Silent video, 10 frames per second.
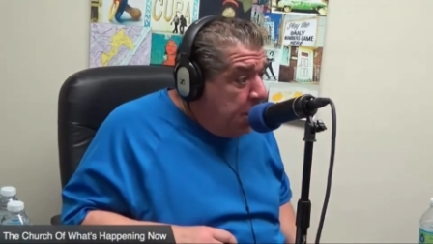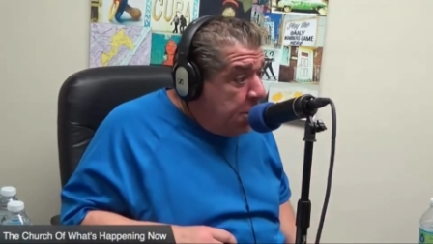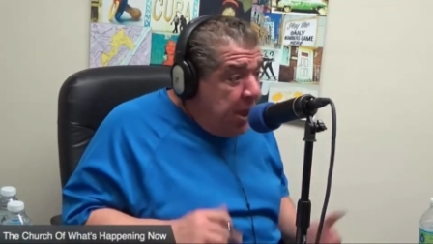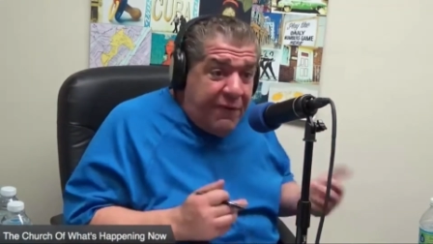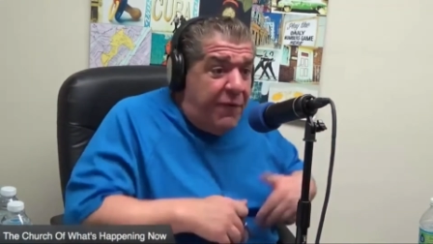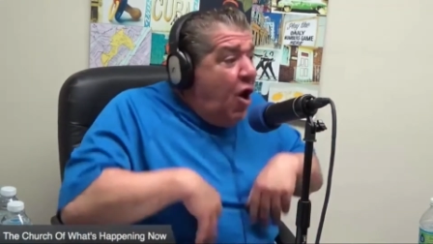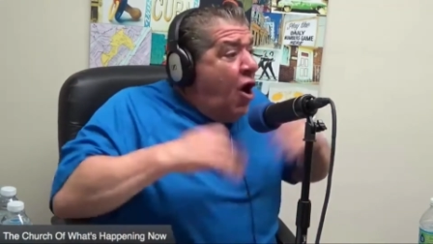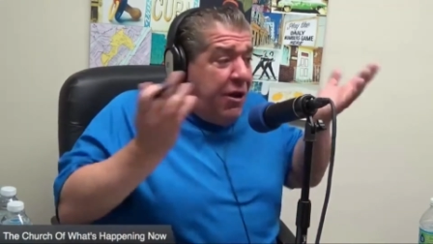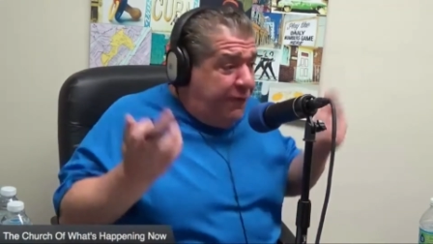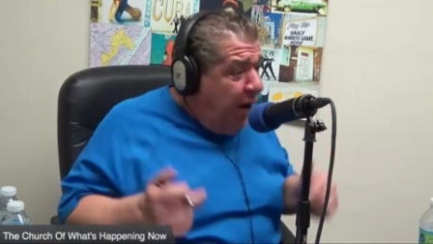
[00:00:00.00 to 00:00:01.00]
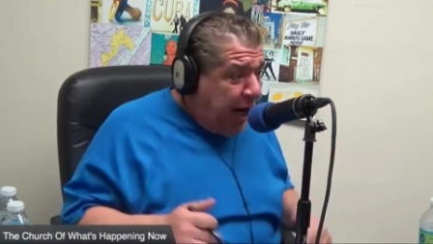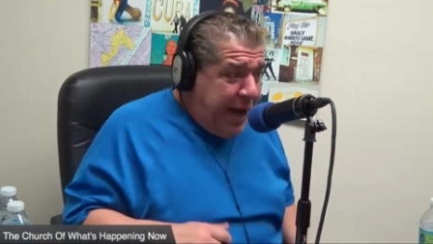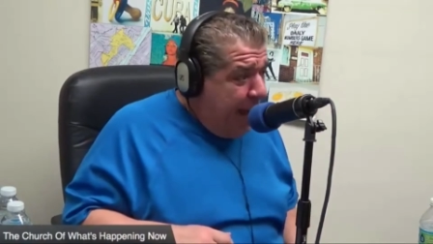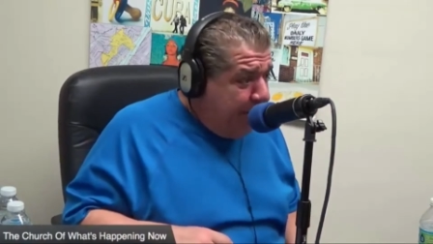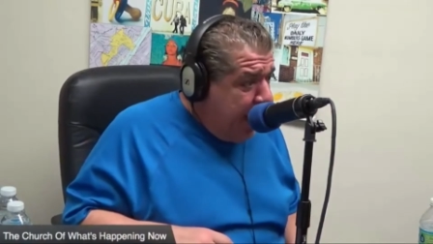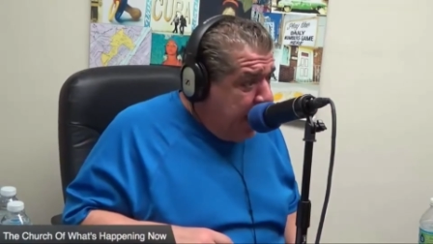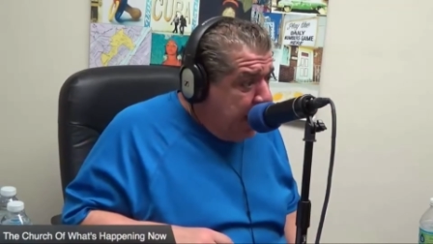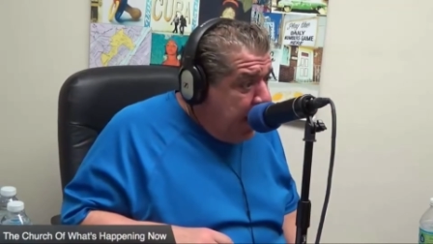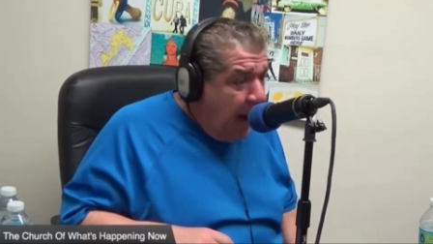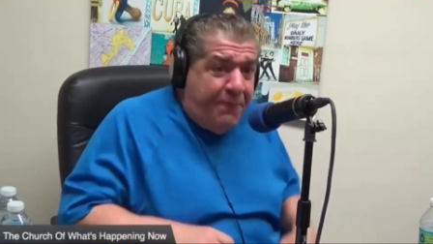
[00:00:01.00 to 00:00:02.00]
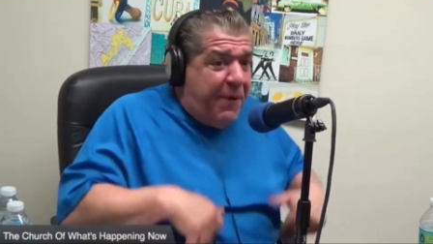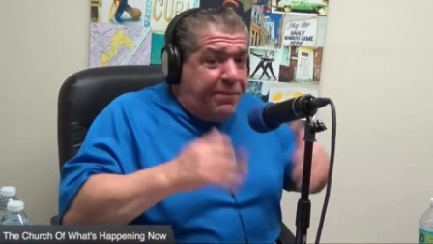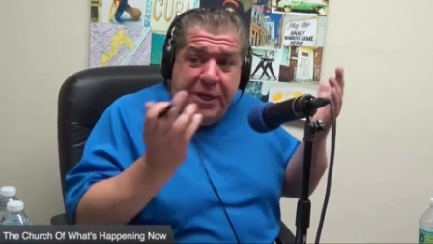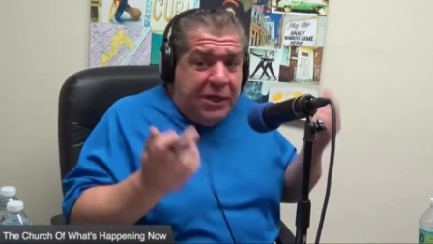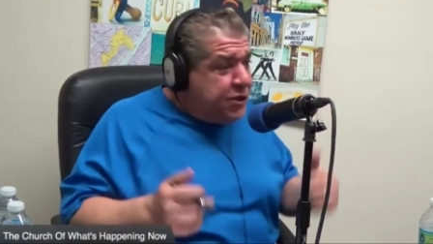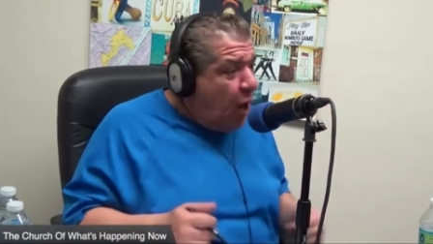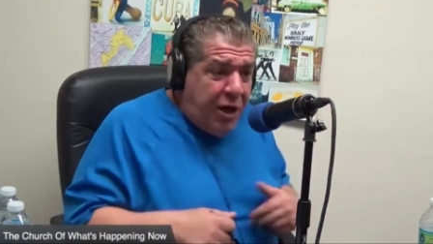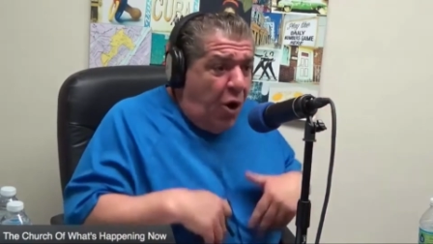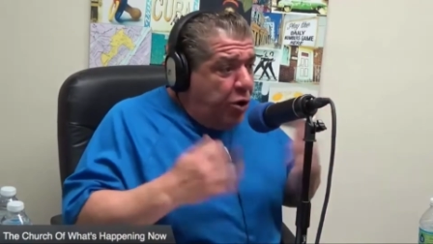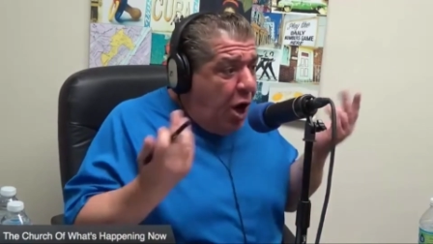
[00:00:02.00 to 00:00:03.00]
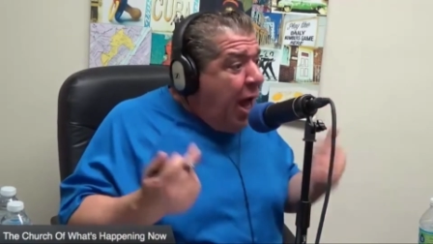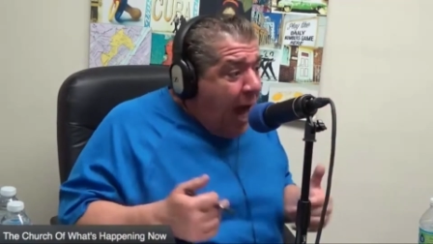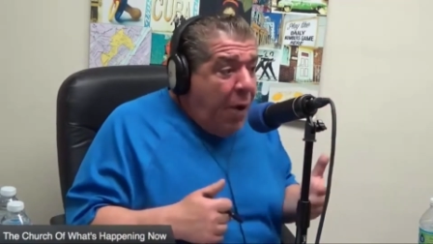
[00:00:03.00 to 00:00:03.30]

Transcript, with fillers: You never even heard of fucking Ant Man. I'm 50 years old. I don't know.